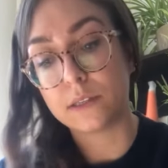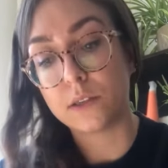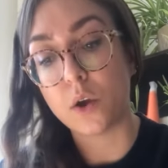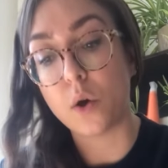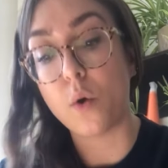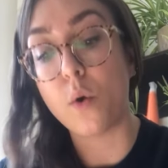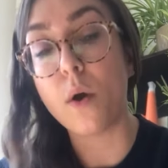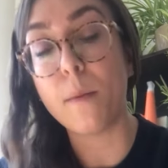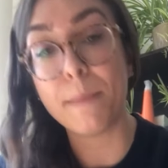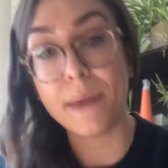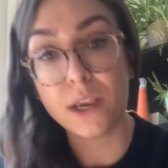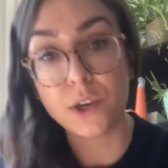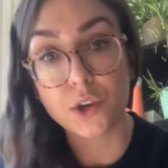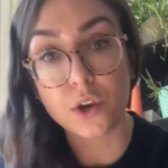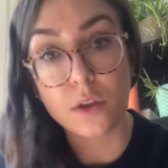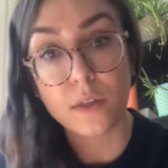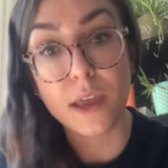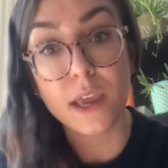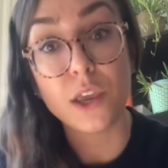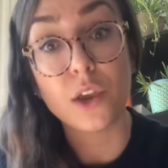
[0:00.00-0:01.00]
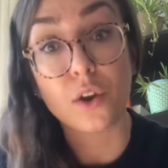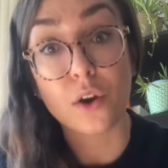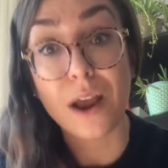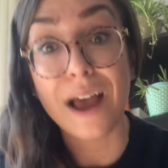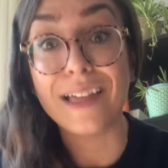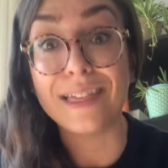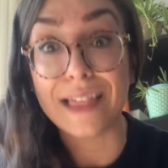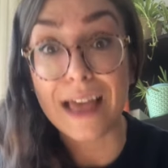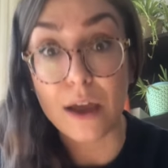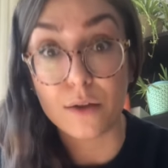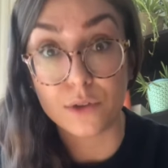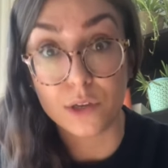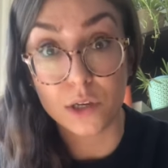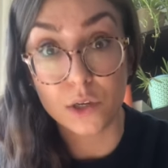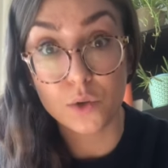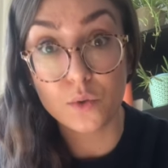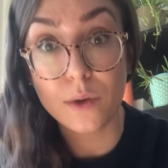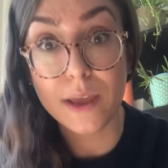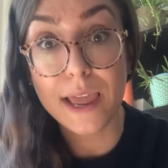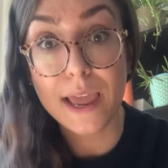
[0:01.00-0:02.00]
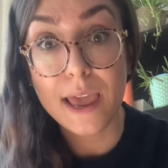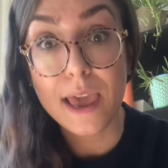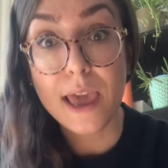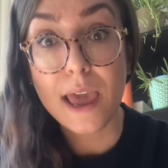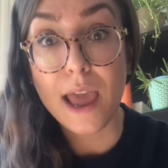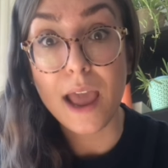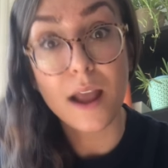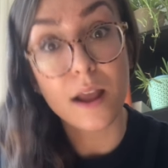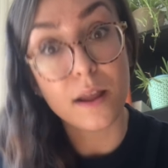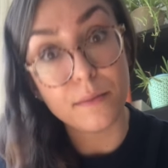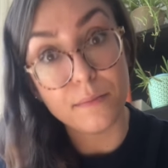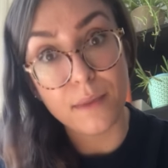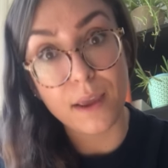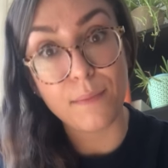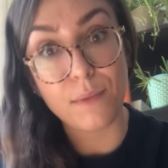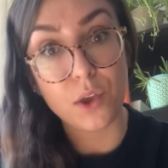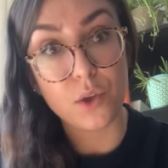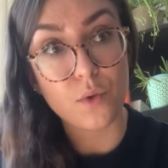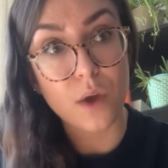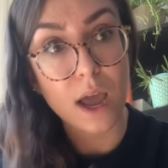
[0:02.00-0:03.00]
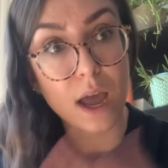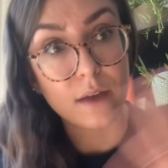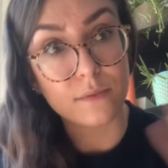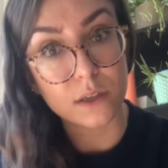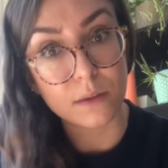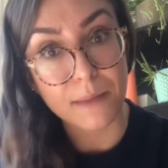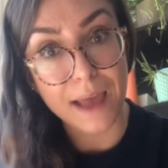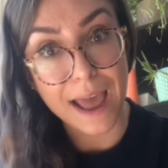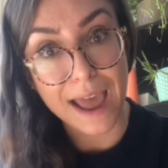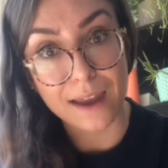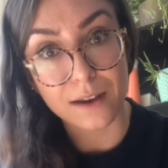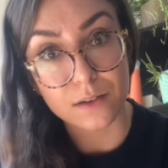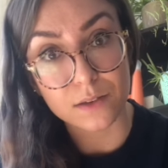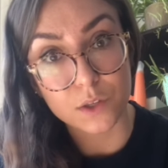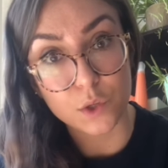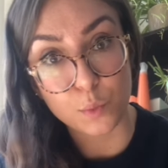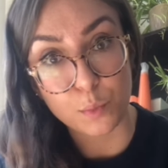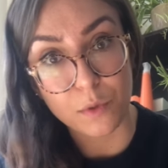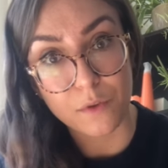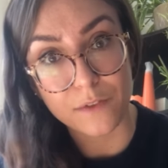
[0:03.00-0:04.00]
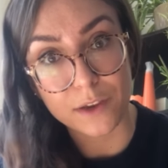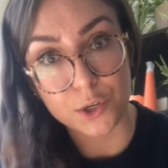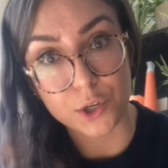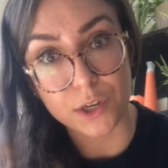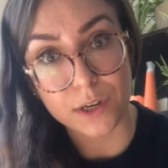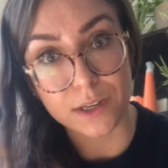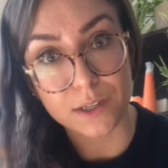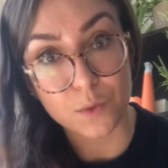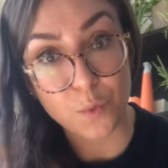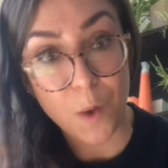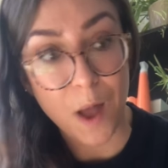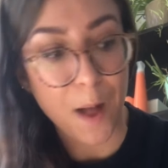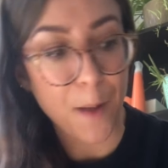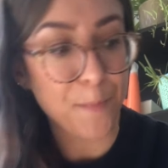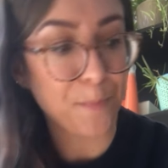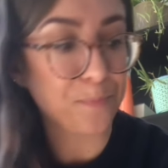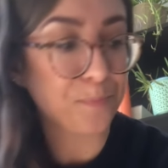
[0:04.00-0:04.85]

So make sure that you're allowed to do it and maybe you have some adult supervision as well.